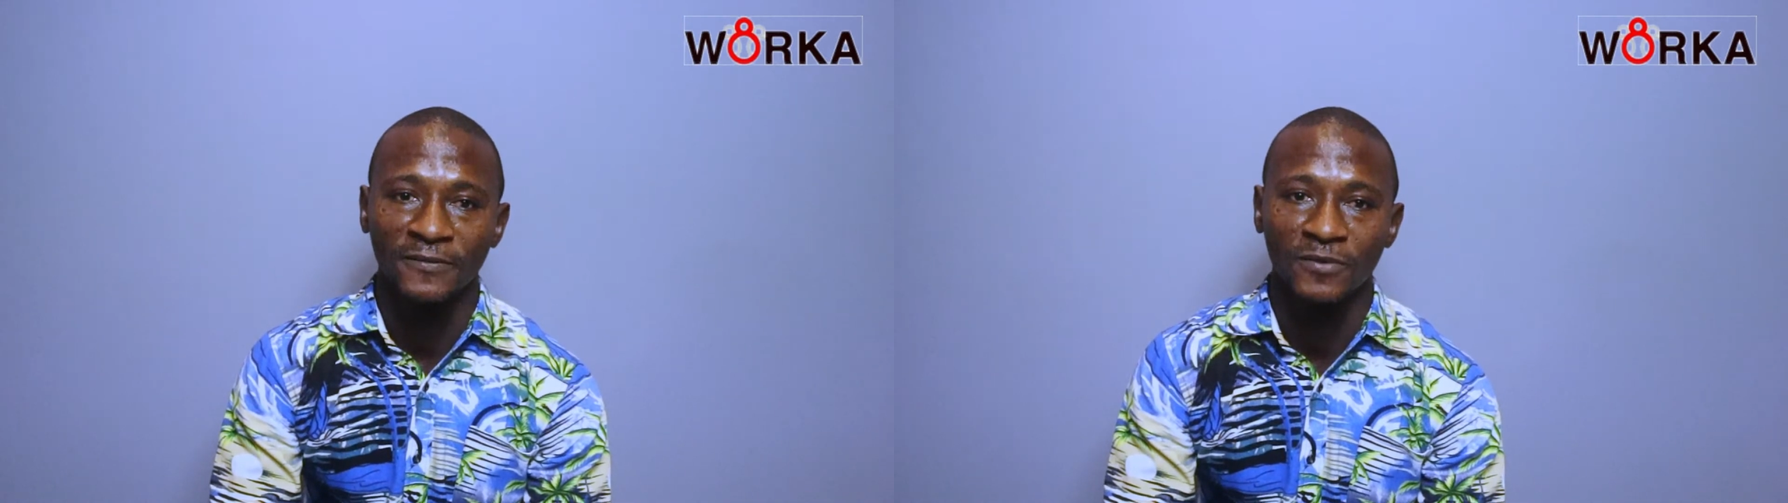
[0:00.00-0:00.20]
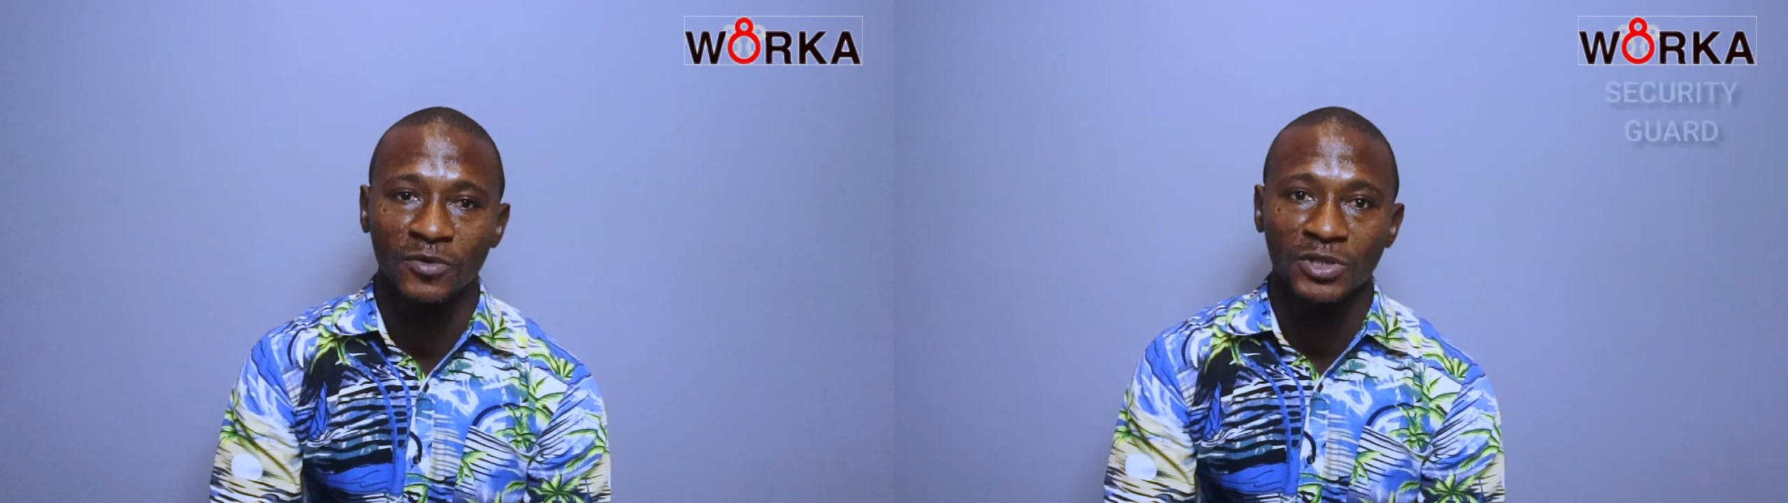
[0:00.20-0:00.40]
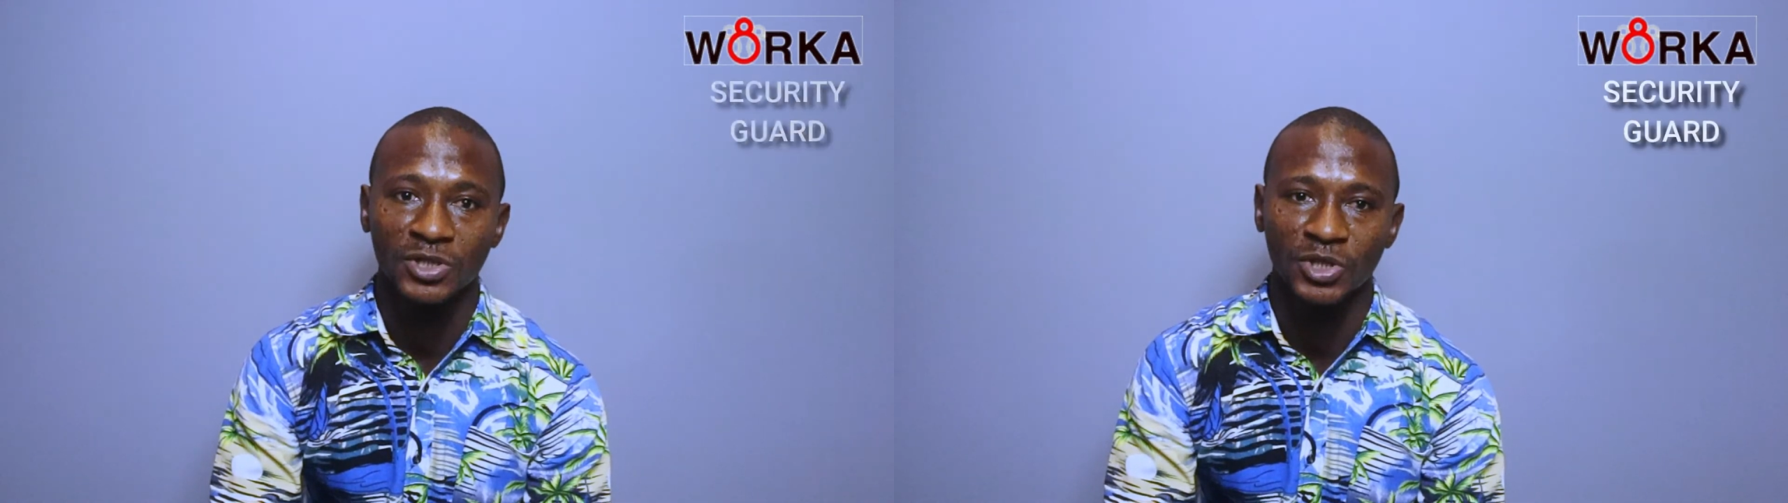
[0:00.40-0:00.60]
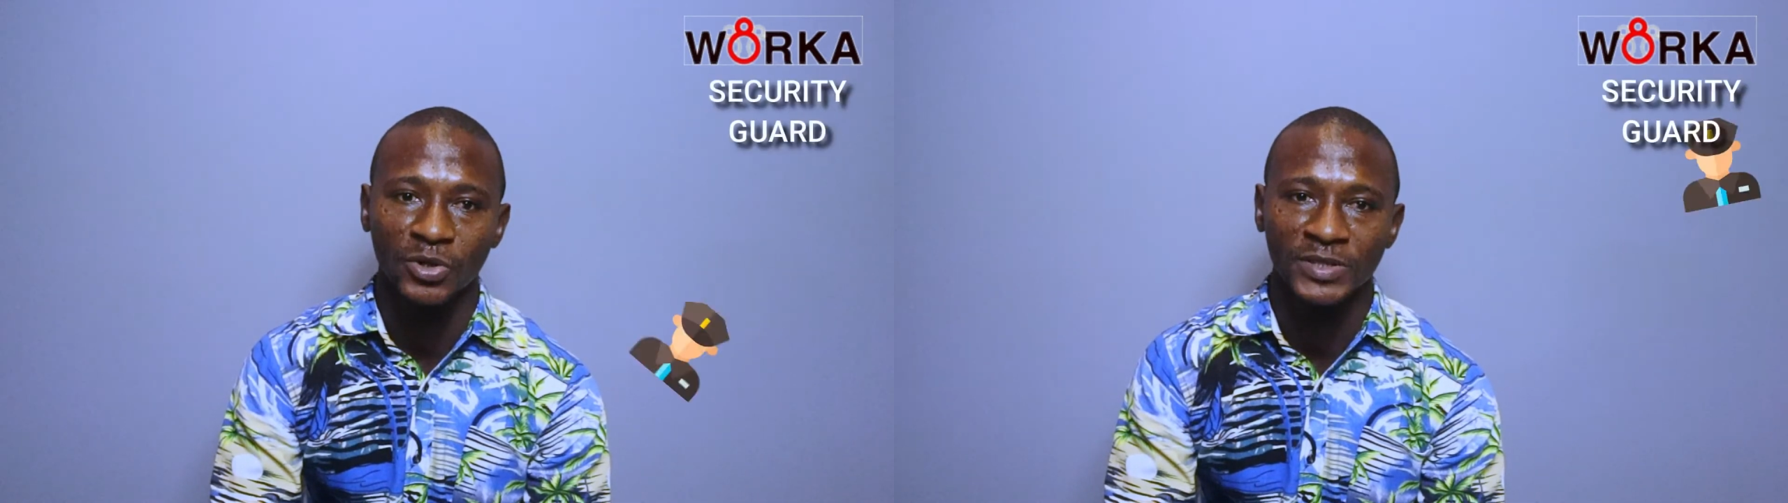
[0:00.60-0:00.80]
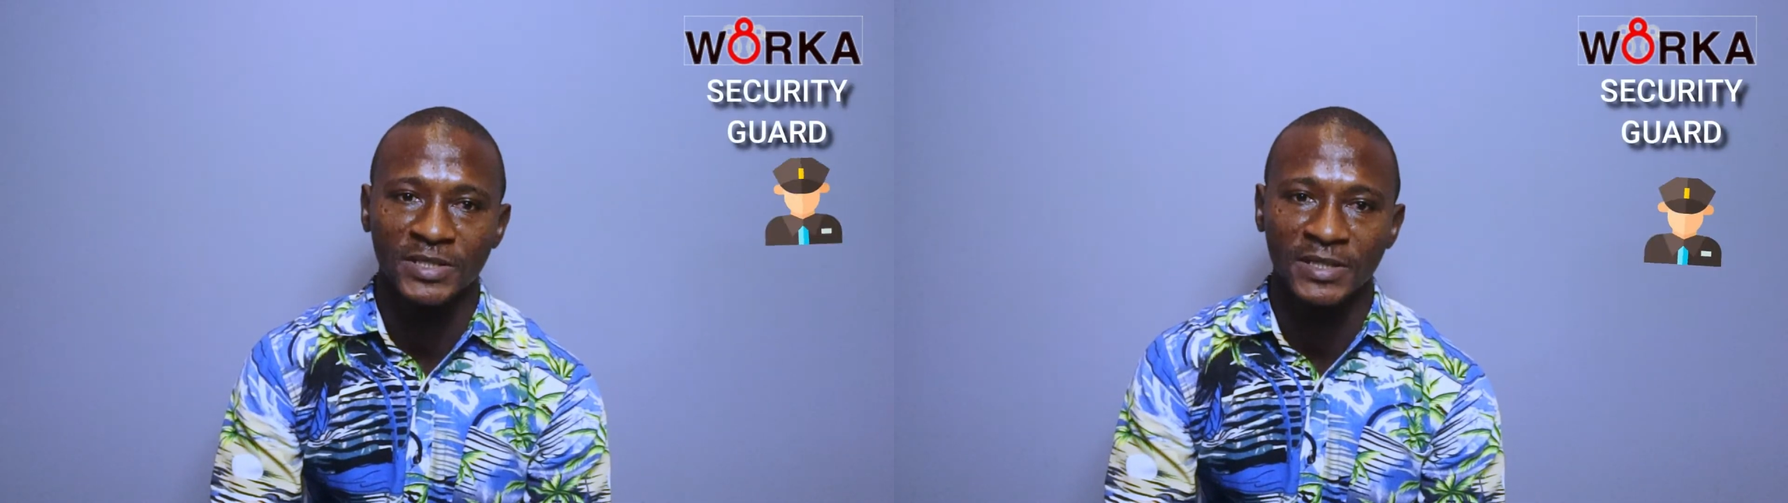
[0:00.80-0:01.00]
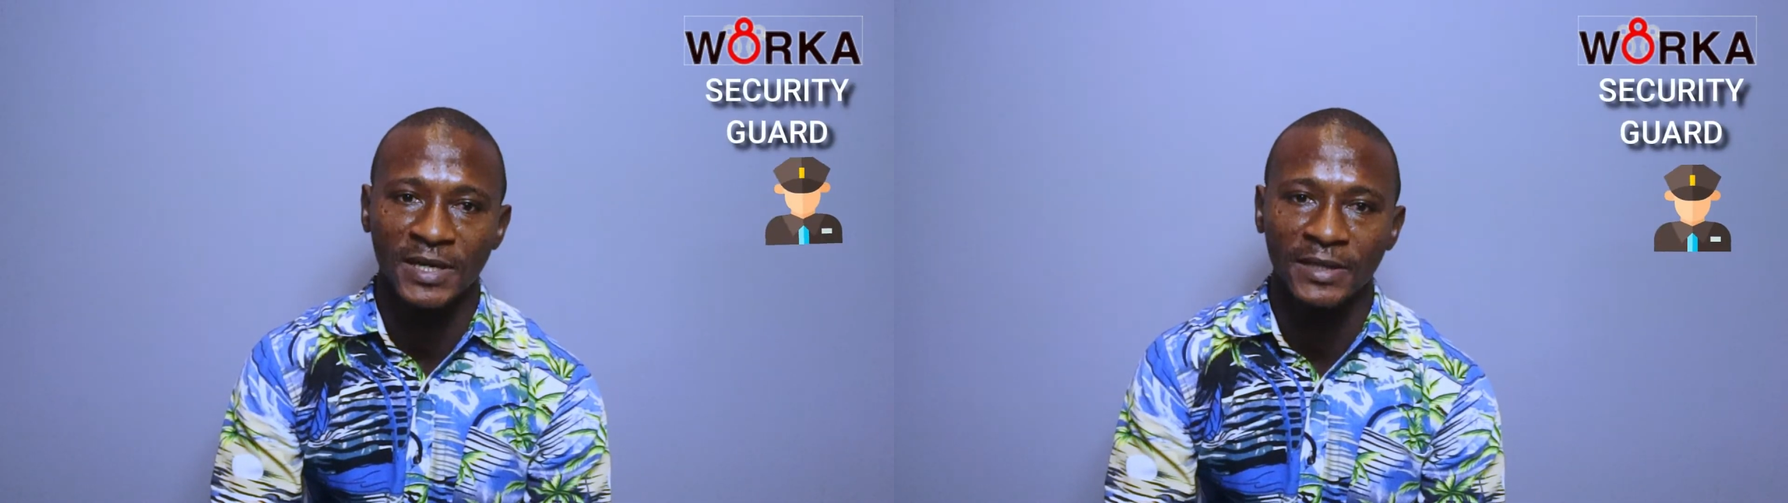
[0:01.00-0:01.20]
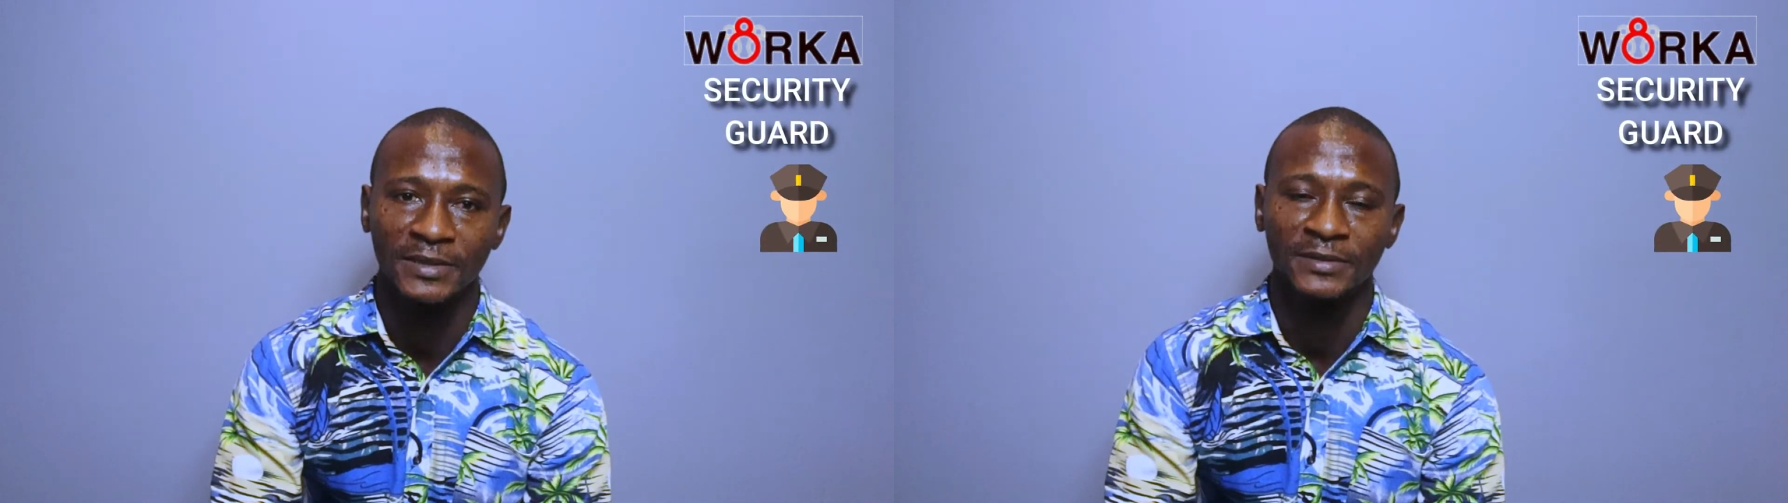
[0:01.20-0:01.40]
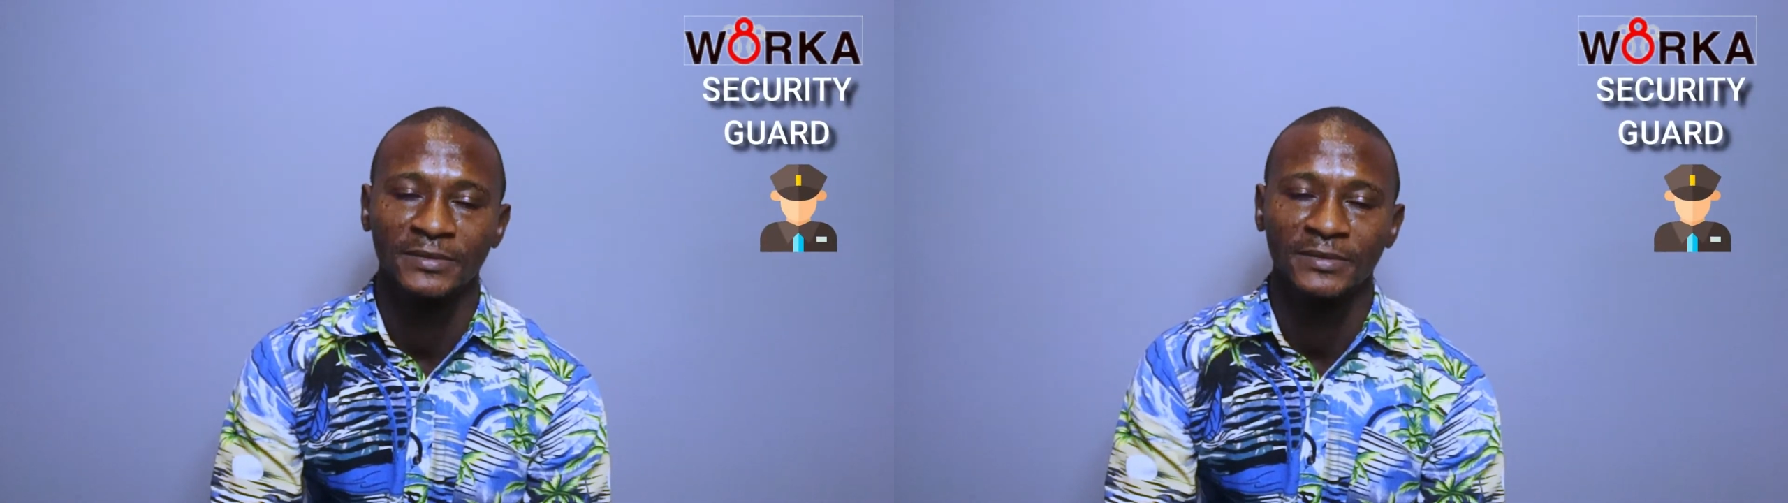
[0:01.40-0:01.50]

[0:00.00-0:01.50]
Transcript: for is security guard.